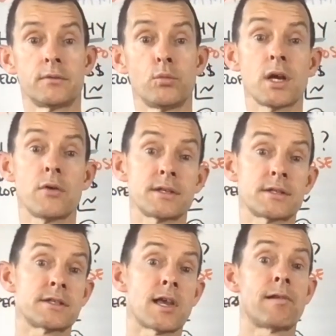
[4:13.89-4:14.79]
We don't
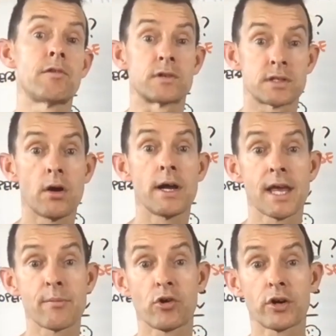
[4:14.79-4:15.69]
necessarily retire
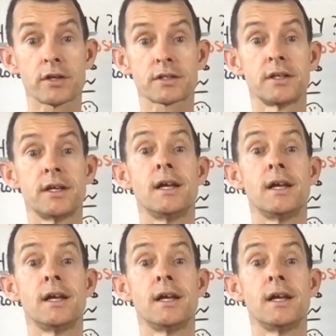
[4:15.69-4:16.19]
that product